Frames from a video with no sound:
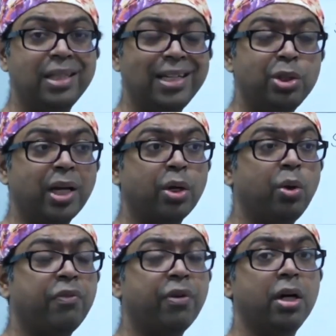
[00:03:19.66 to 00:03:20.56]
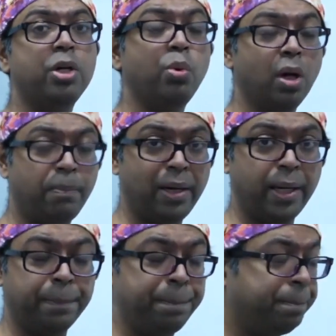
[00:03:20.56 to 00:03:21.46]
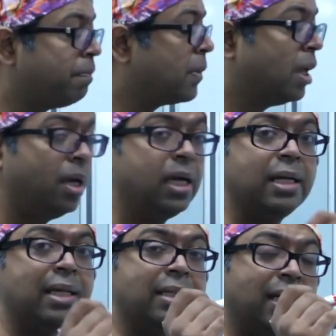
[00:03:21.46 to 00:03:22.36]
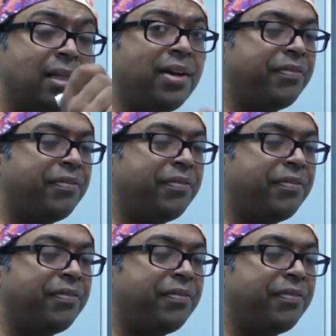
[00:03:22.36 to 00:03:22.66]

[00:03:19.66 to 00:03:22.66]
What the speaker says: then you can go for a dual plane. The other